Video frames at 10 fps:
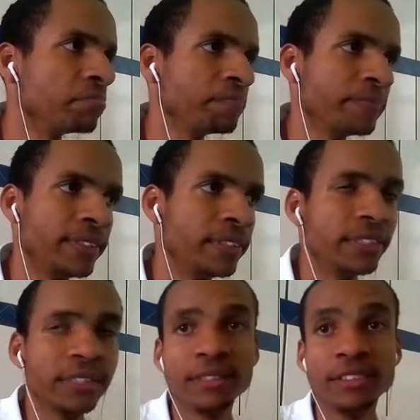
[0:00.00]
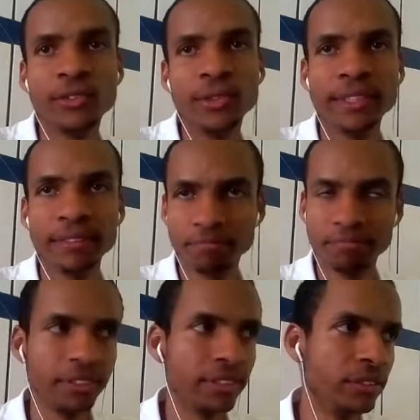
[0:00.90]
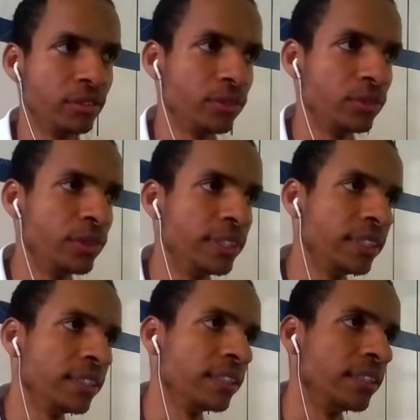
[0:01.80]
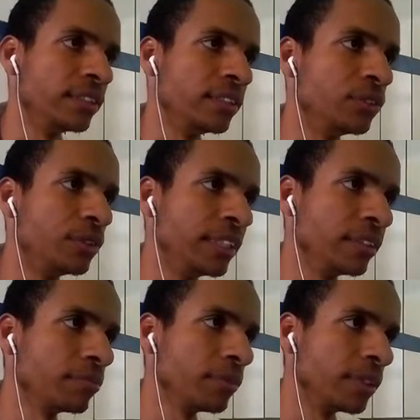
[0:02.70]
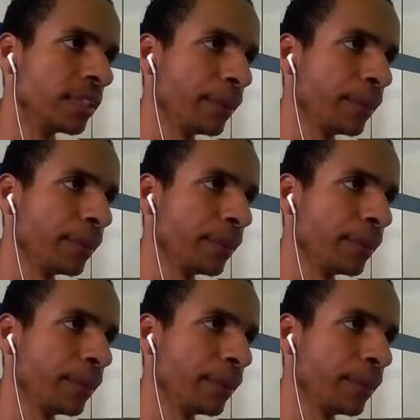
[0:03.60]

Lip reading: it's just string, to treating it as a string. Okay,